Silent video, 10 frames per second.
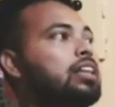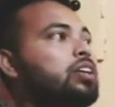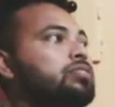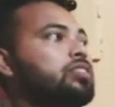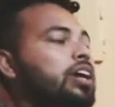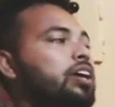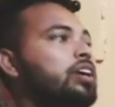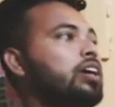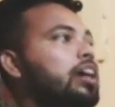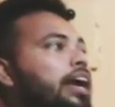the
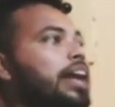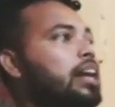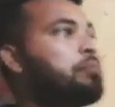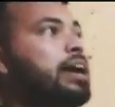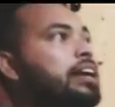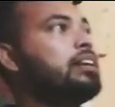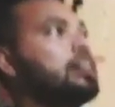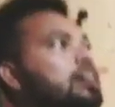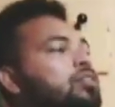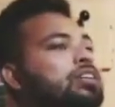different element
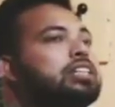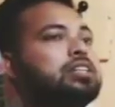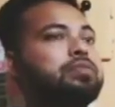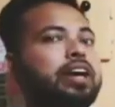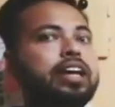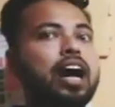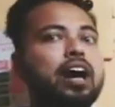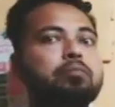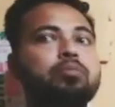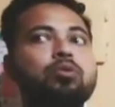which is very
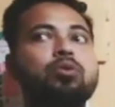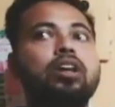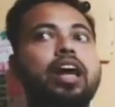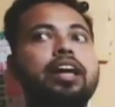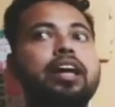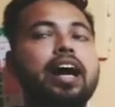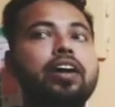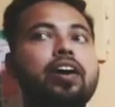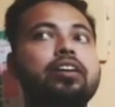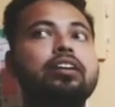harmful, like
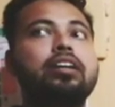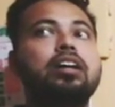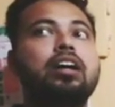iron,